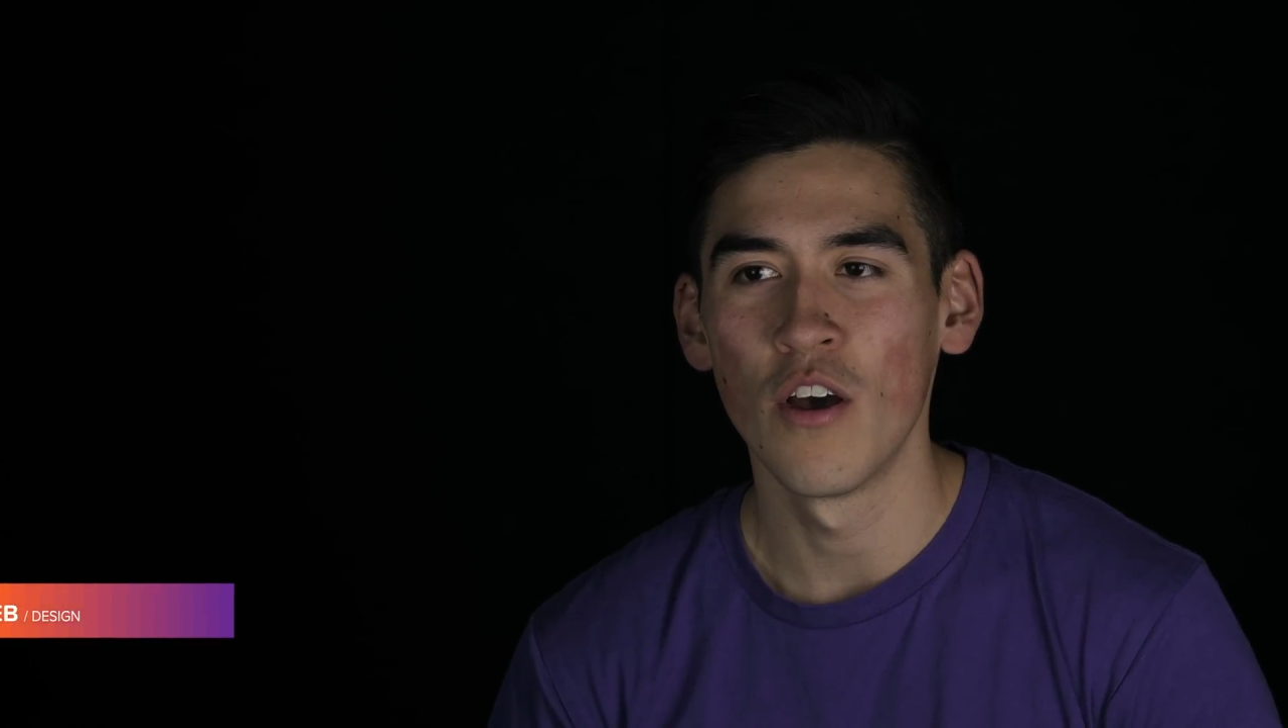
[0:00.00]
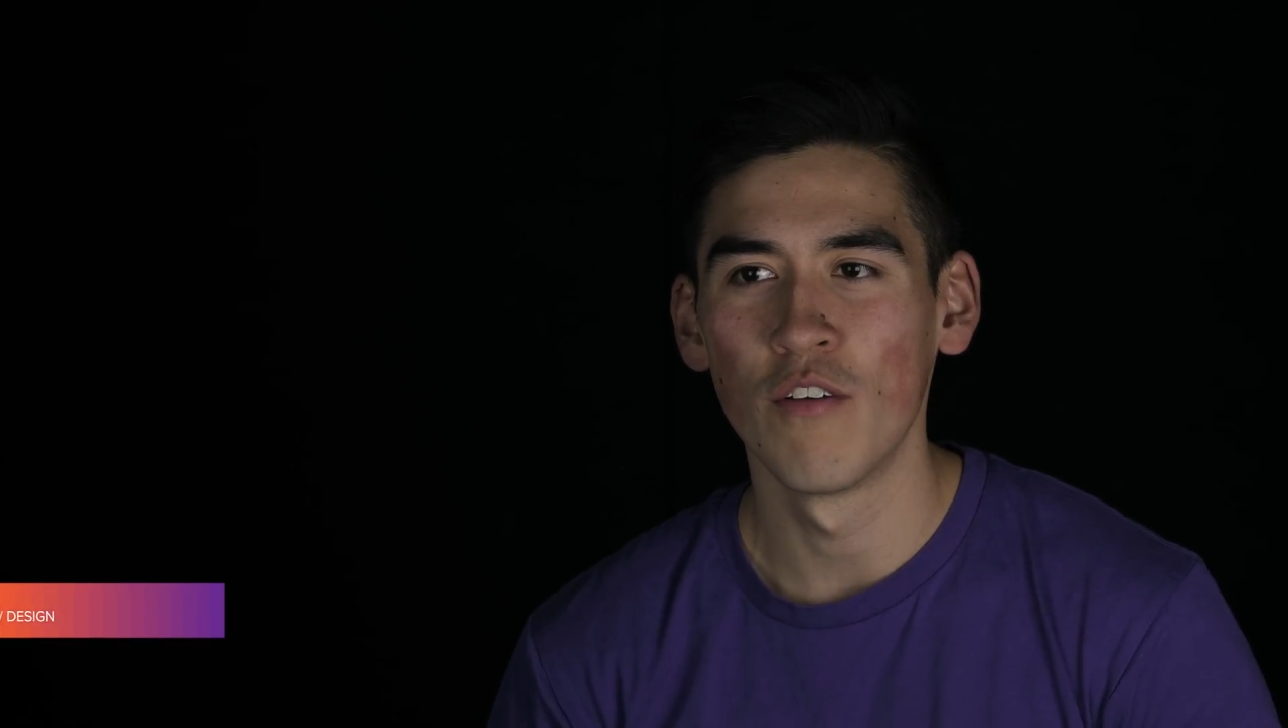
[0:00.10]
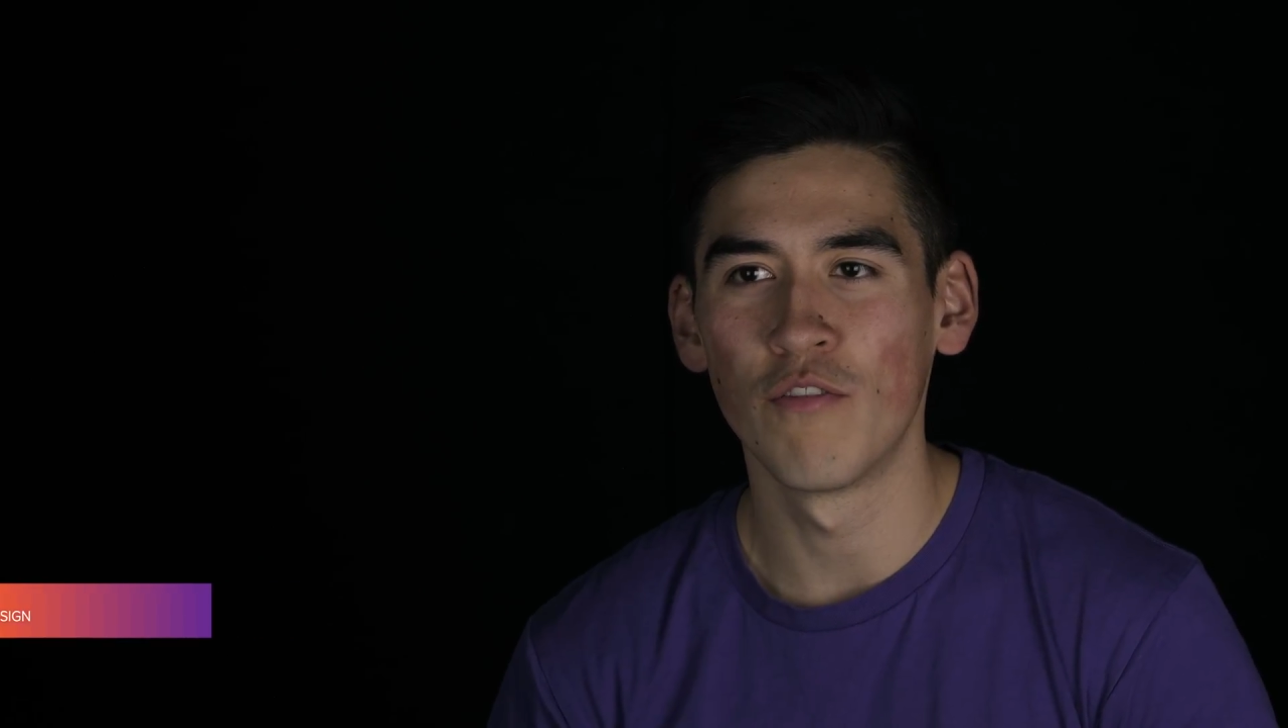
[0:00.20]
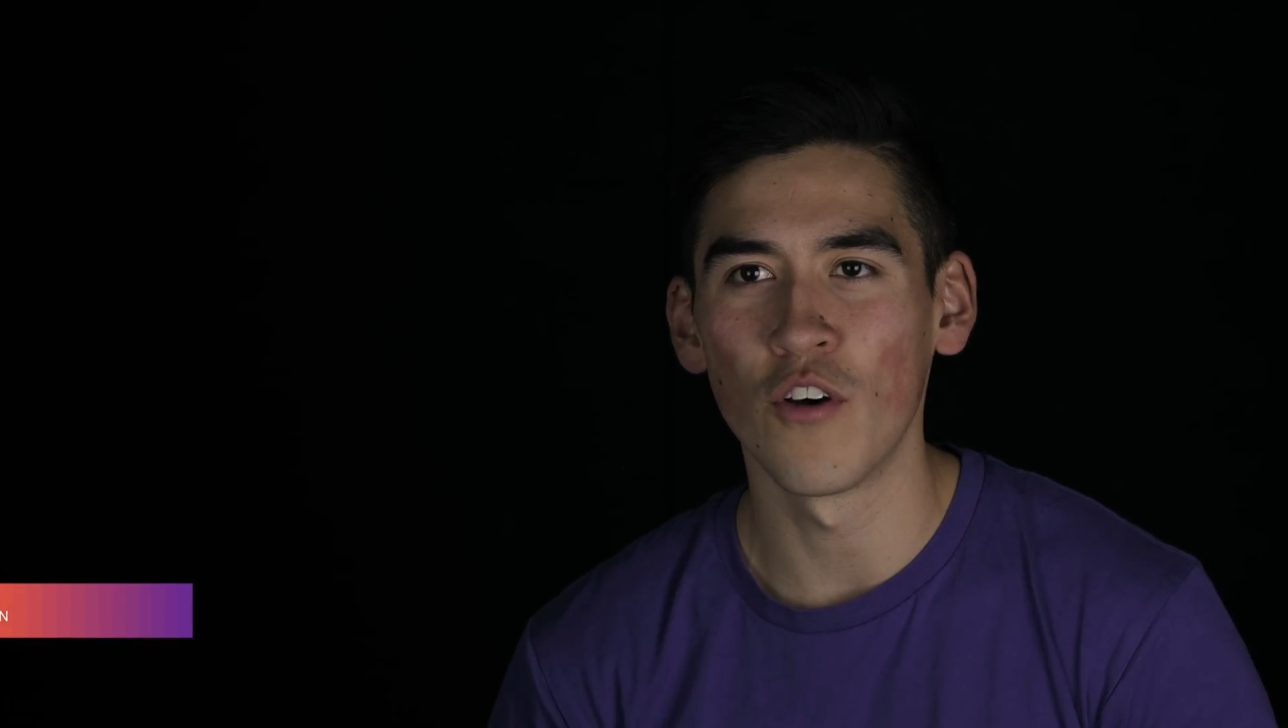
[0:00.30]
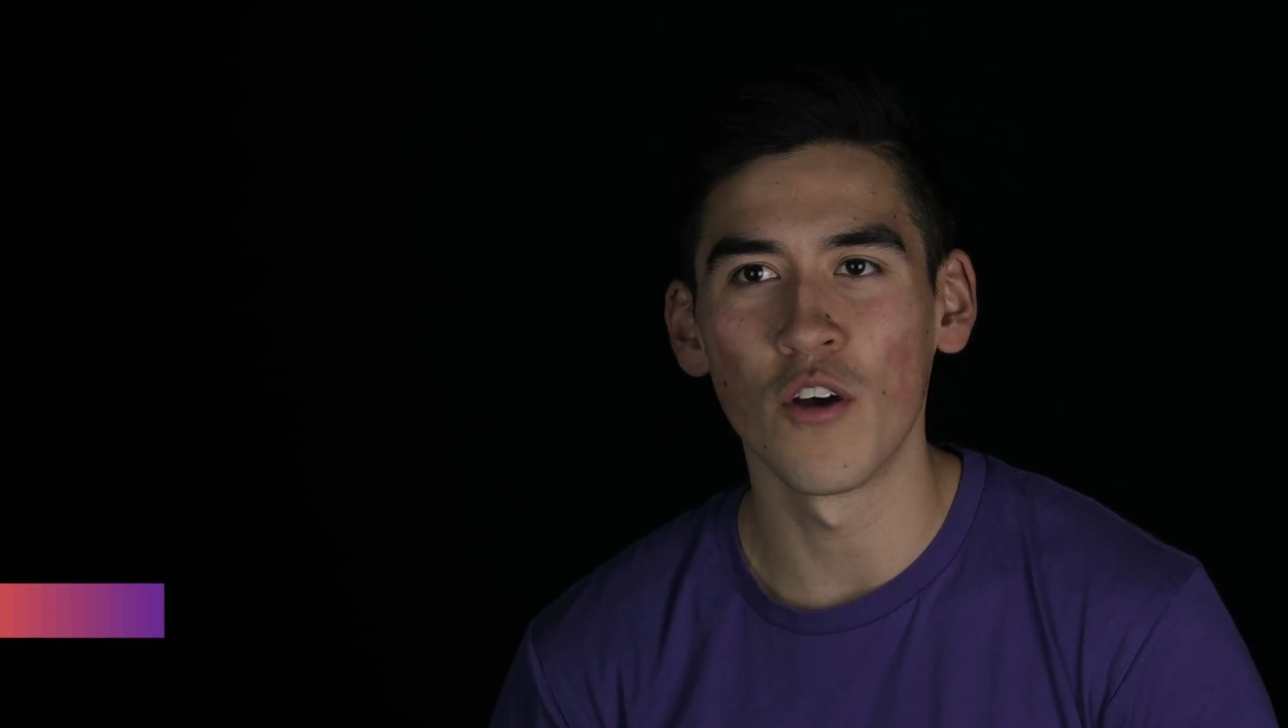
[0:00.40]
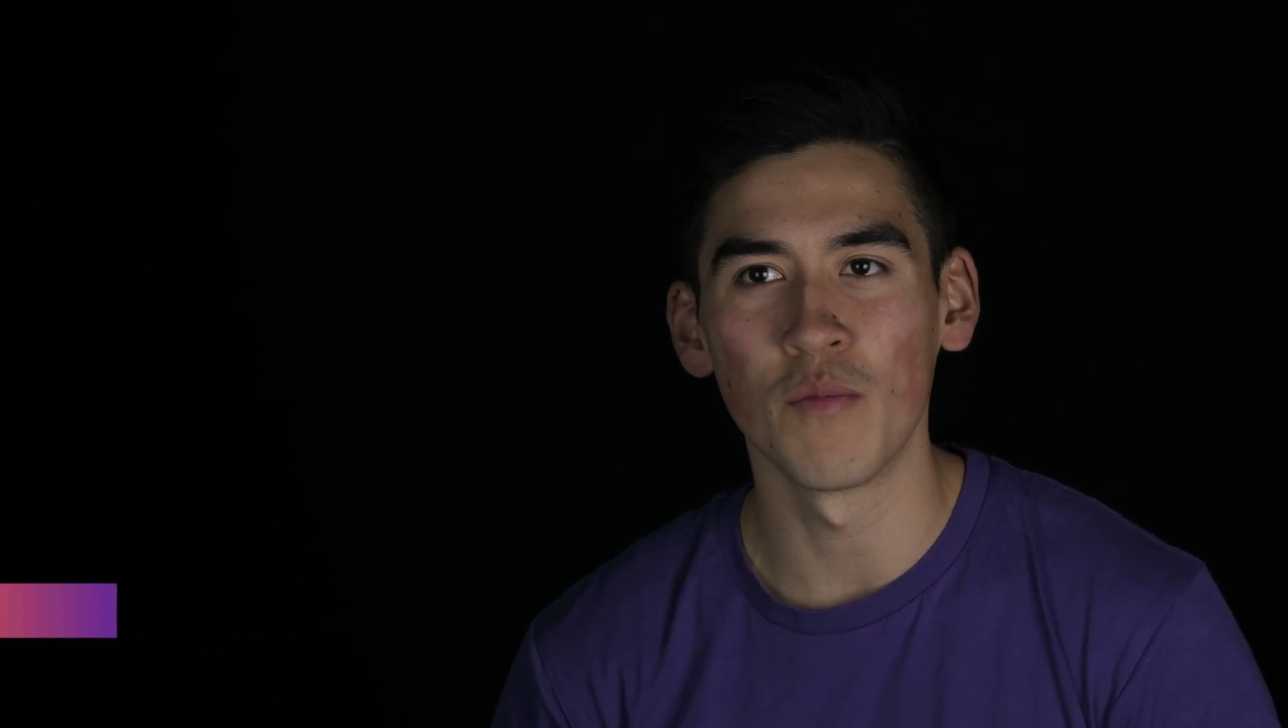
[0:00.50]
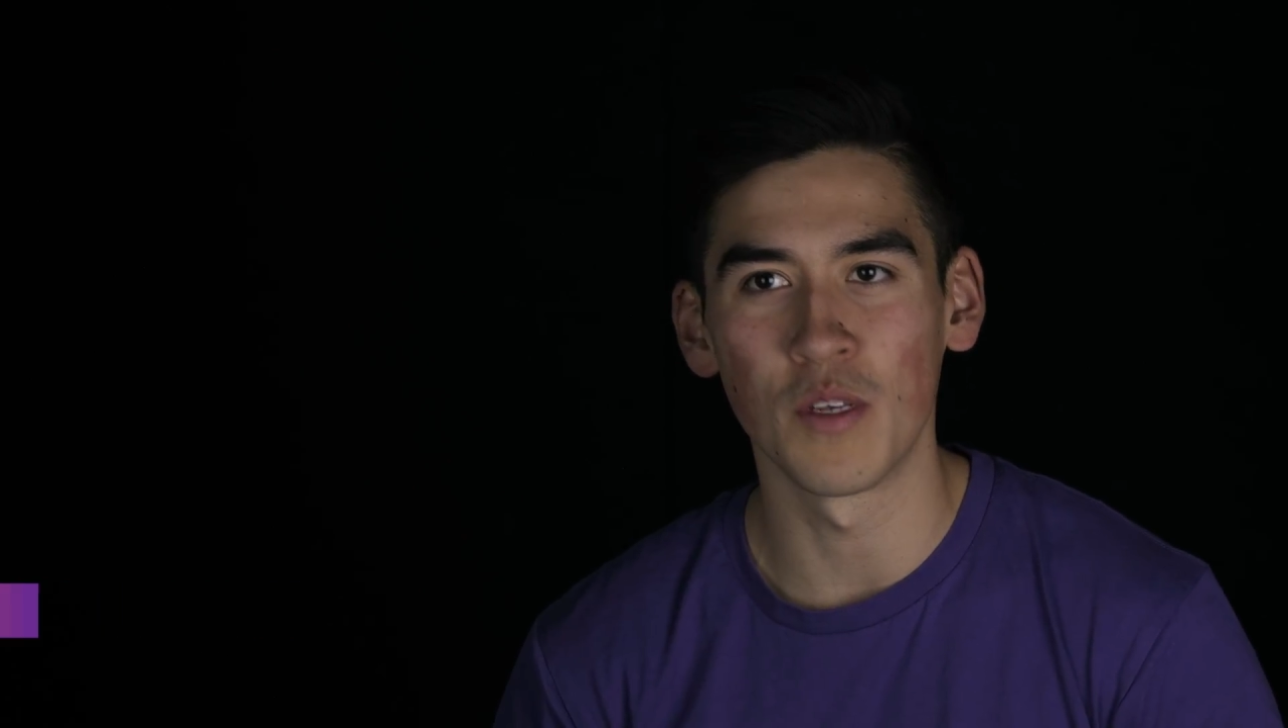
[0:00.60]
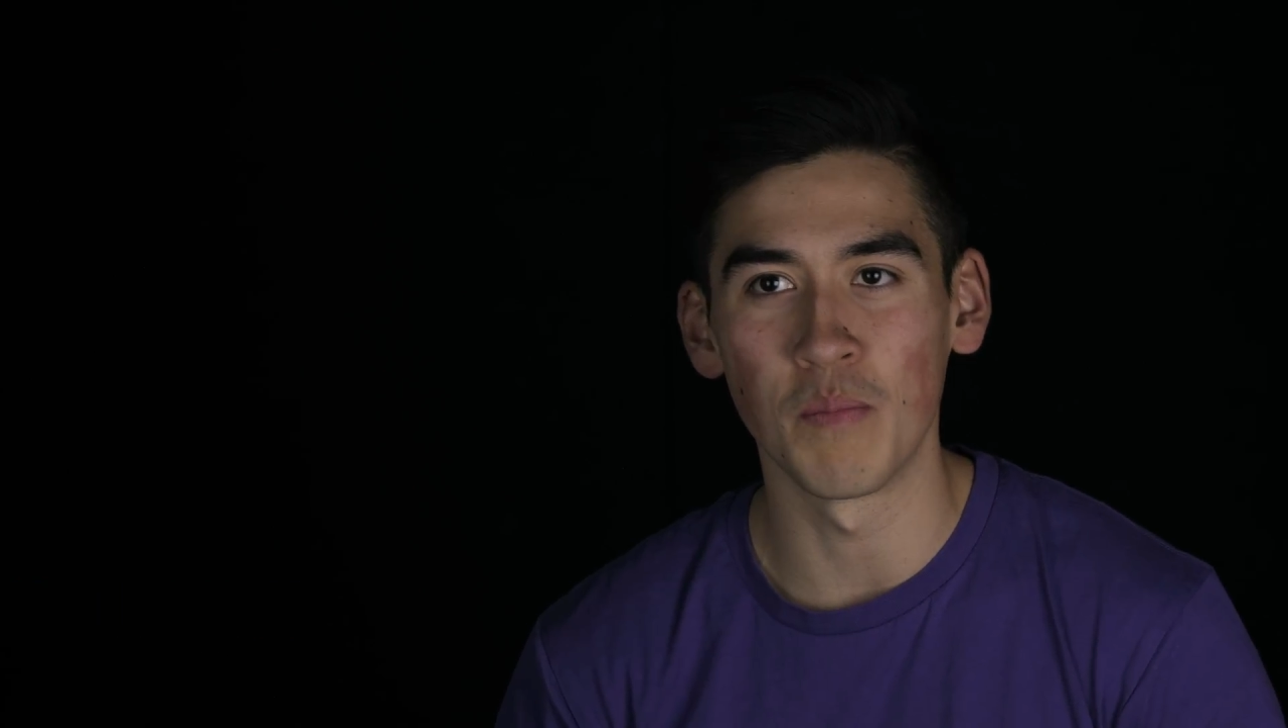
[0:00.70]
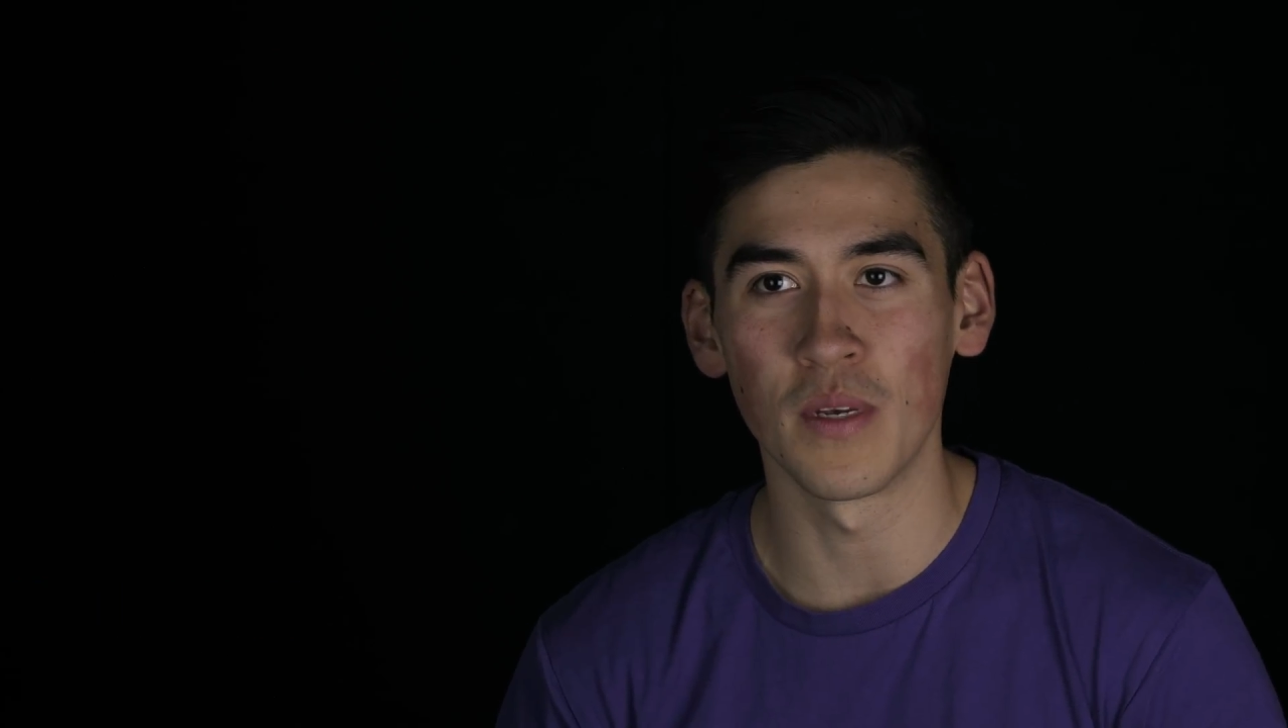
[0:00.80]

firms and